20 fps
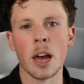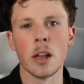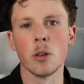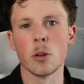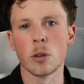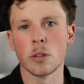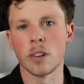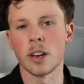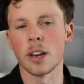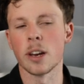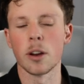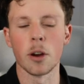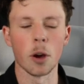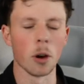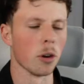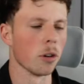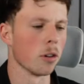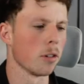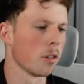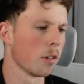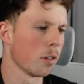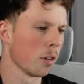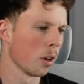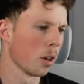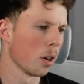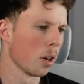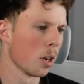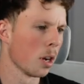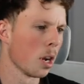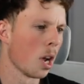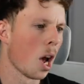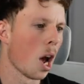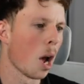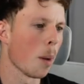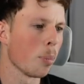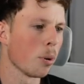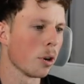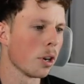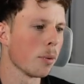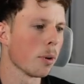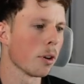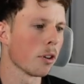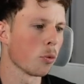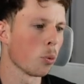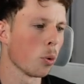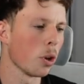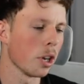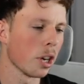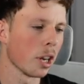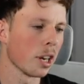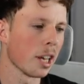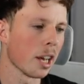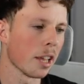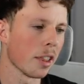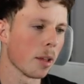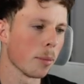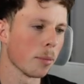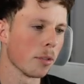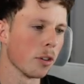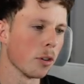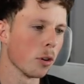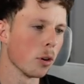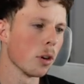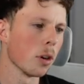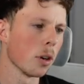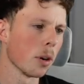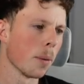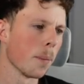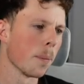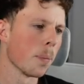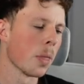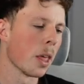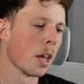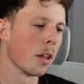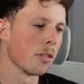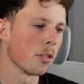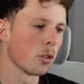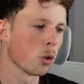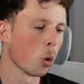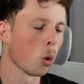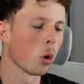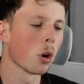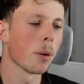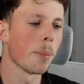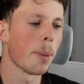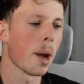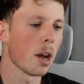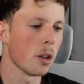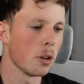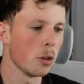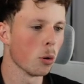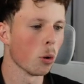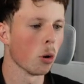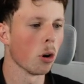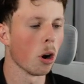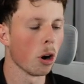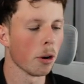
and looks like a coach. And pretty much what you're gonna get them to do is talk about your